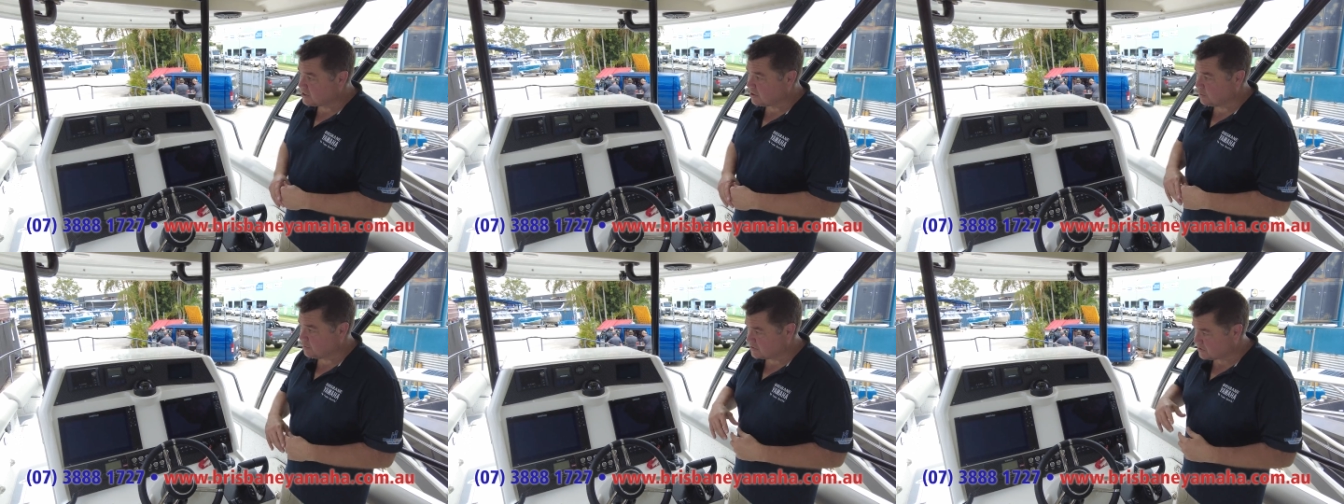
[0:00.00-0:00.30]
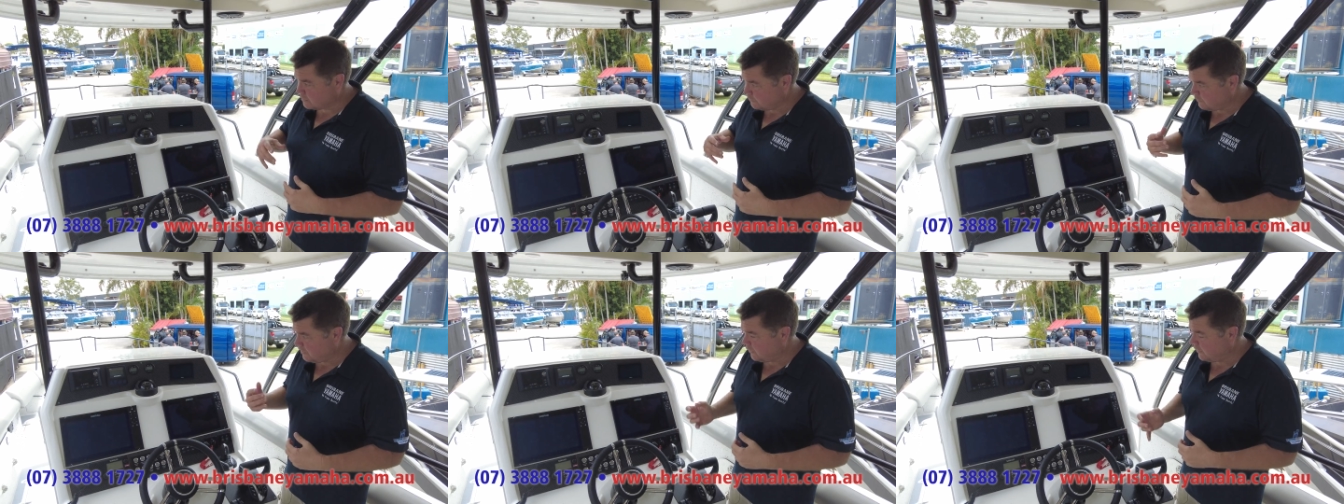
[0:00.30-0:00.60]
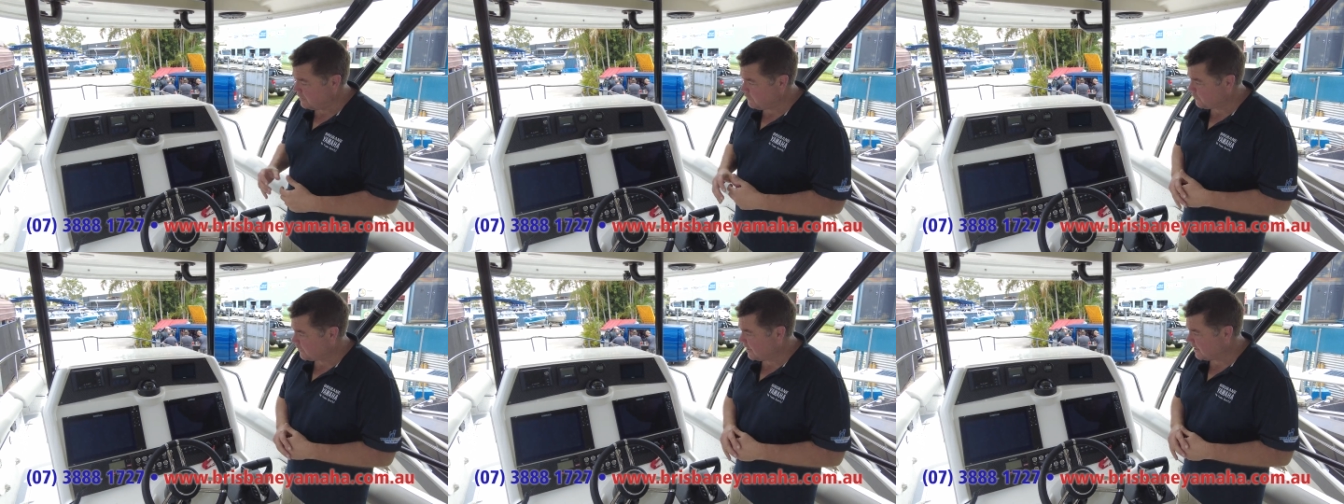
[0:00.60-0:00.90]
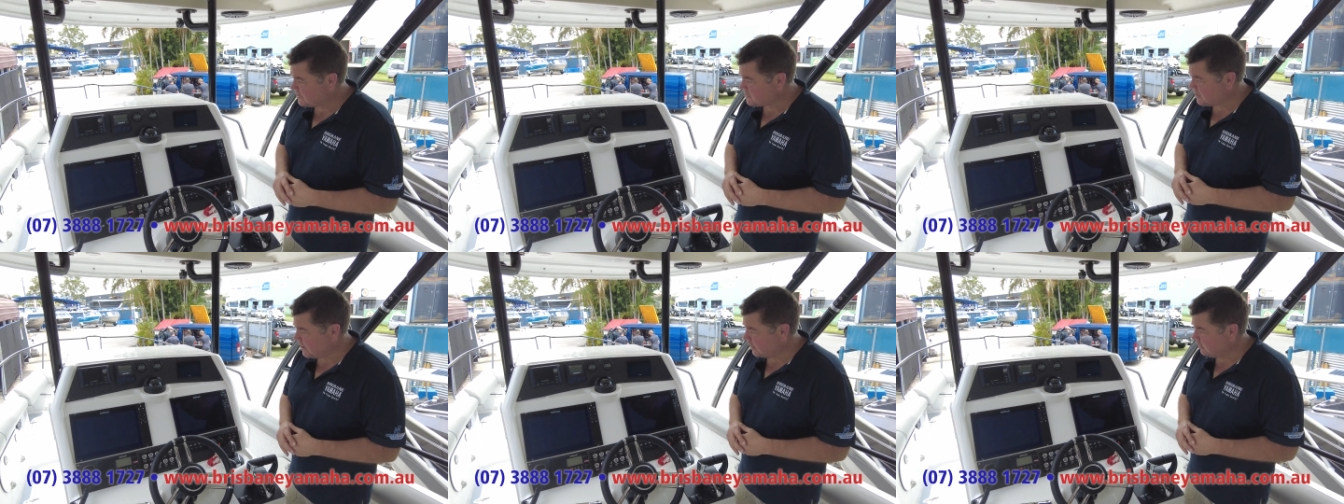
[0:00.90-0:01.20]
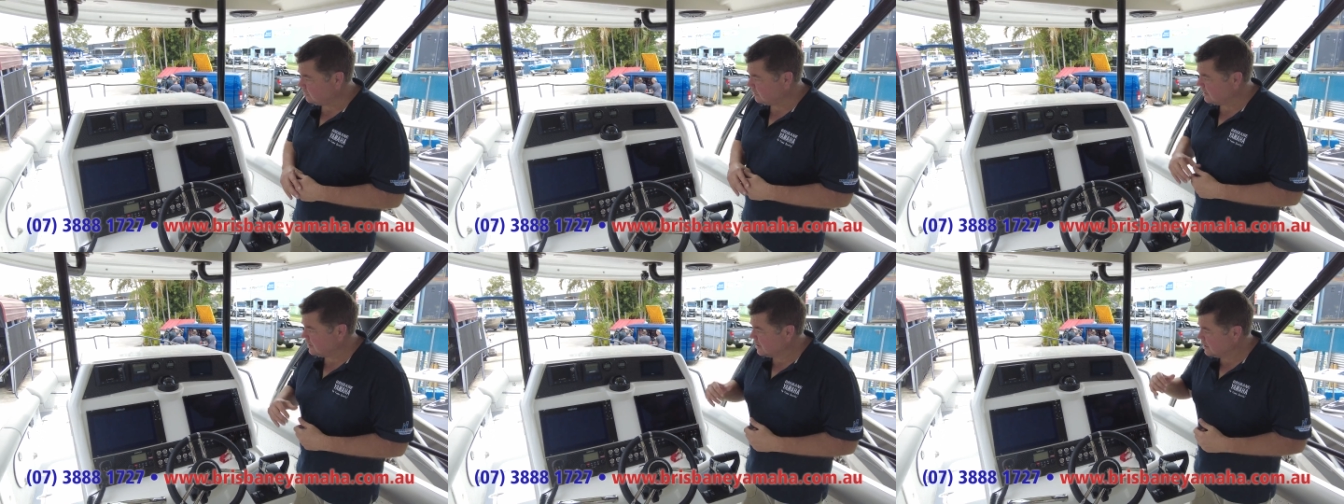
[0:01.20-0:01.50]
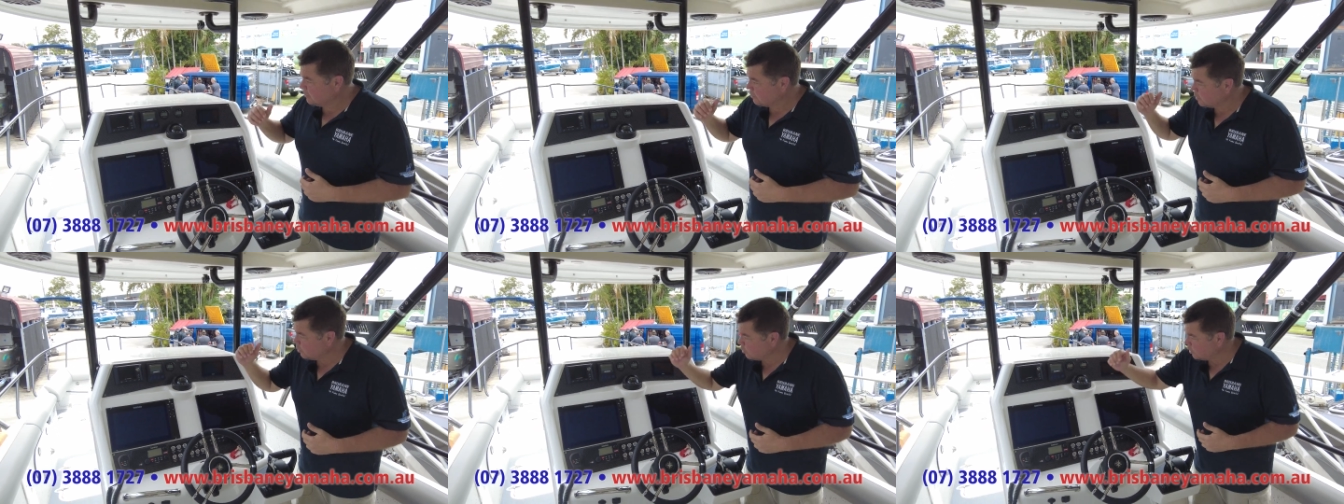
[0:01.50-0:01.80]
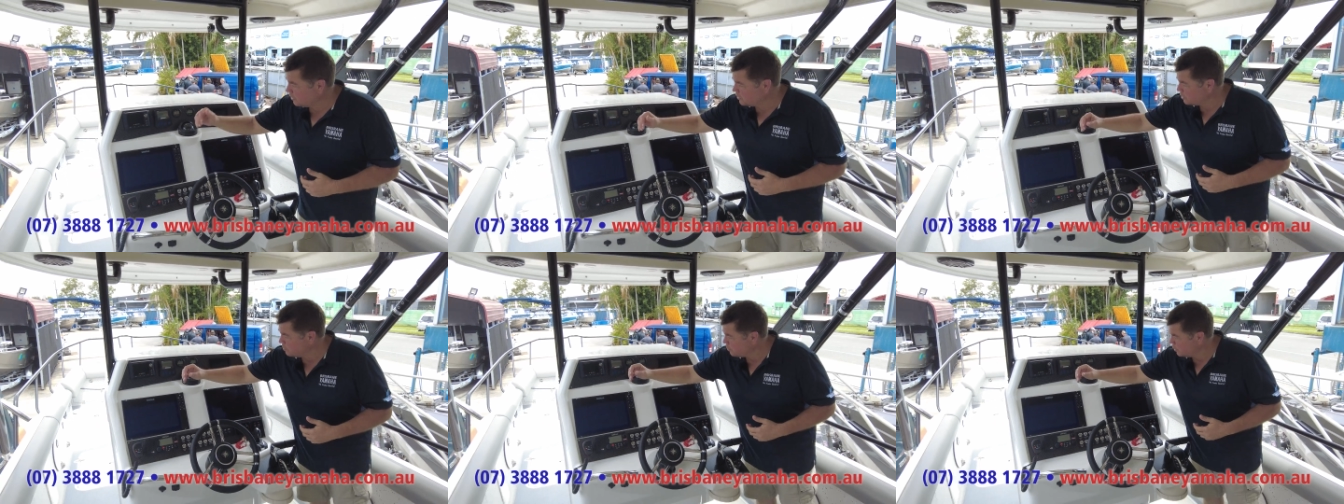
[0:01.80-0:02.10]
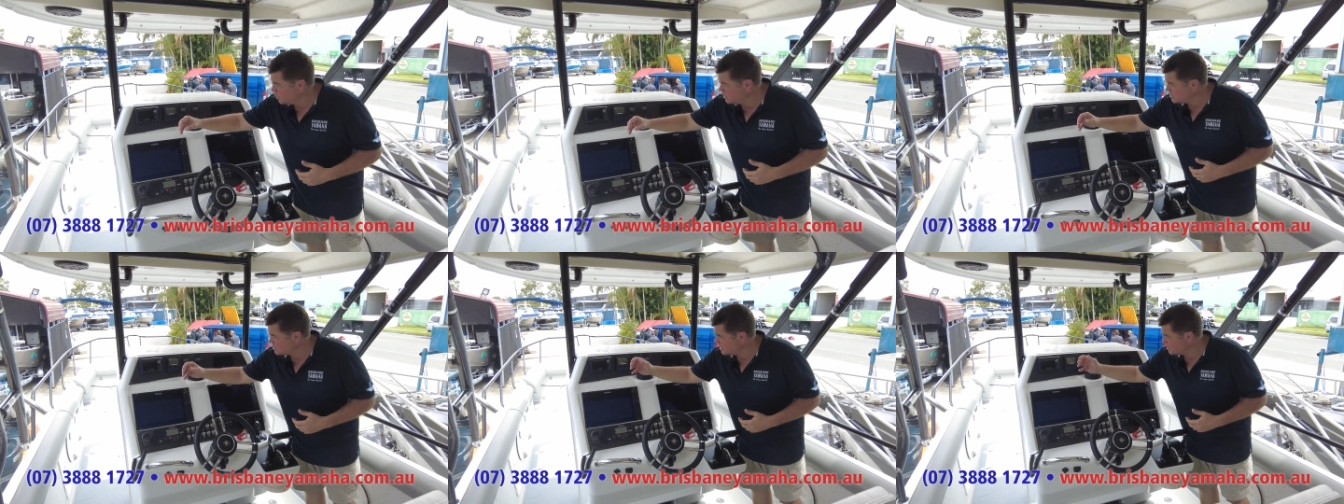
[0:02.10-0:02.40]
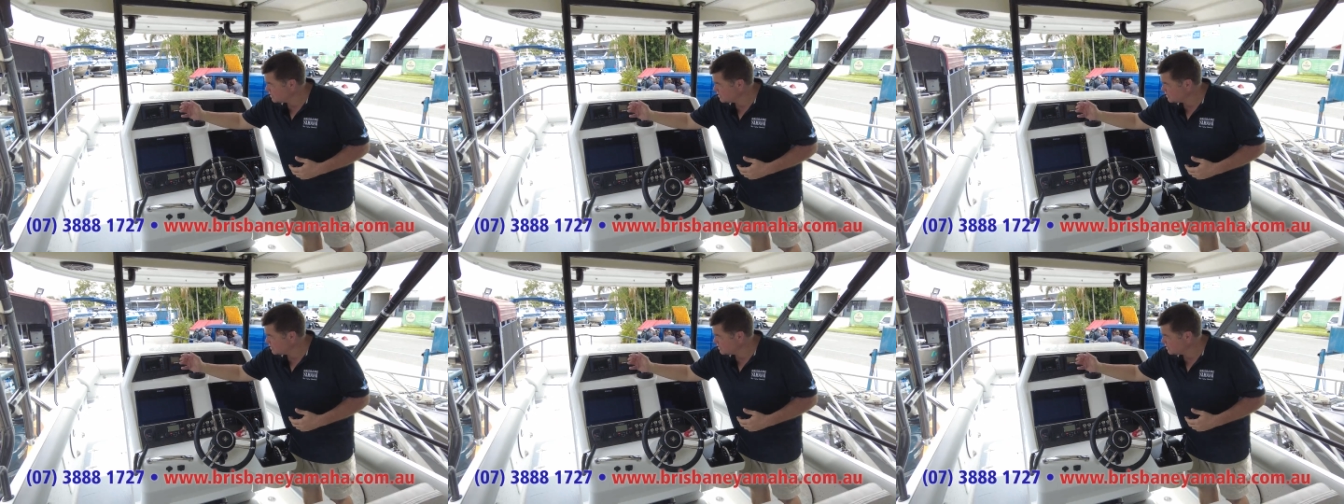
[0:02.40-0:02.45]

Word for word: so it's a very fast hull. But what the boys